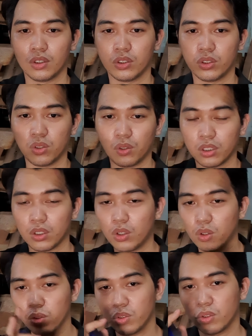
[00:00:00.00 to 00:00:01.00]
so it
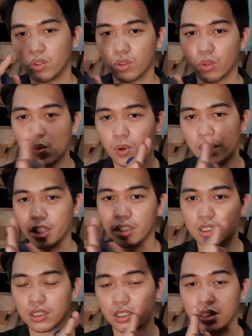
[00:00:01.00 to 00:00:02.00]
goes toward
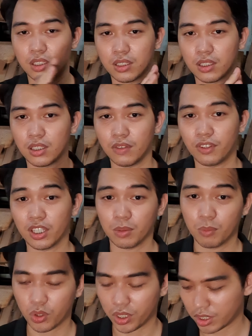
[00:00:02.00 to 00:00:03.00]
the
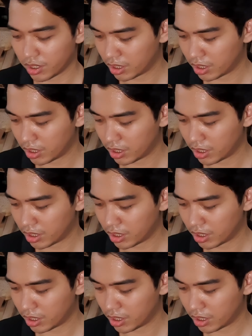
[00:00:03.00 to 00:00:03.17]
fretboard.